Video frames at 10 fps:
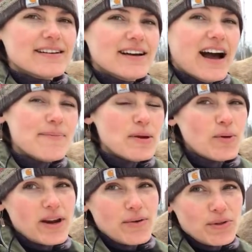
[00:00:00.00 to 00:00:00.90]
I've been
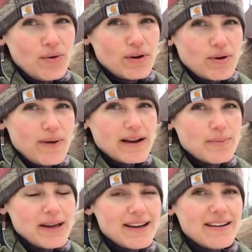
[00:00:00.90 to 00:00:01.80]
working with Ona quite a
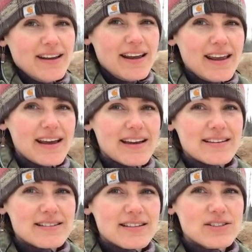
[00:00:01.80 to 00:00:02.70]
bit
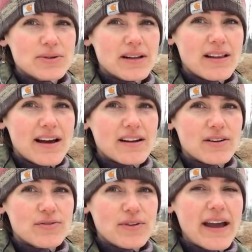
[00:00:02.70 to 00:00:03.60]
and doing a lot
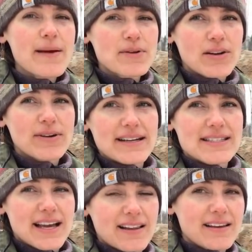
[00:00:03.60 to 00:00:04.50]
of, I am going to ride
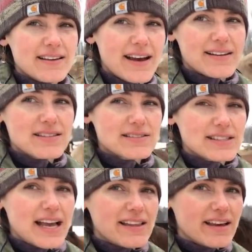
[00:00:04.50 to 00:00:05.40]
Sally, yes.
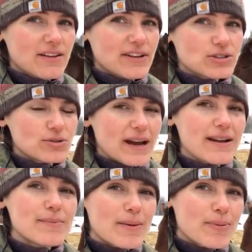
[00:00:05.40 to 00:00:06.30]
Sally I'll eventually
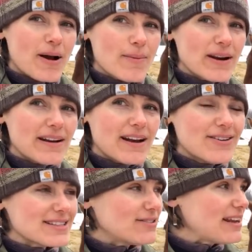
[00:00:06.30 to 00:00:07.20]
ride. My problem right now
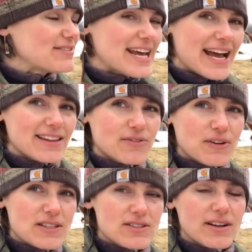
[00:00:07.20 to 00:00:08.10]
is I don't have tack that
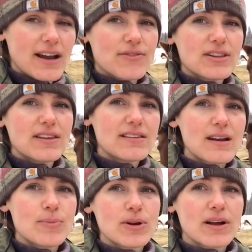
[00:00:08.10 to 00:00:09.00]
fits her. Everything that I
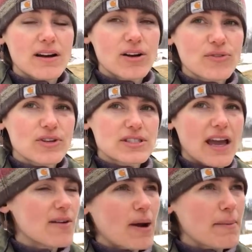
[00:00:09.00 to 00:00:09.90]
put on her for
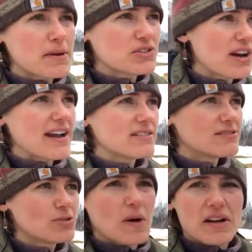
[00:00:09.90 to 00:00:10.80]
I probably tried
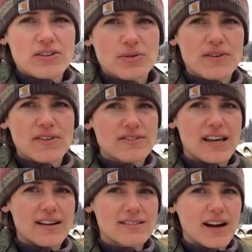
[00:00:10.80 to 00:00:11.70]
20 or 25
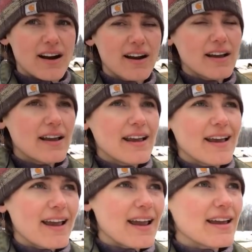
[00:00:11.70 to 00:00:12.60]
saddles on her.
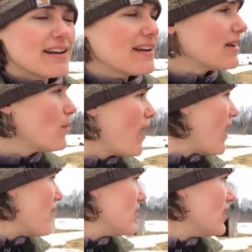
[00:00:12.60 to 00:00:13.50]
And
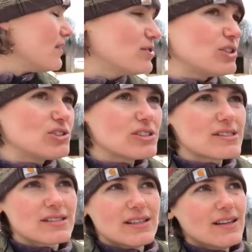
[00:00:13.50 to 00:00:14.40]
if she just,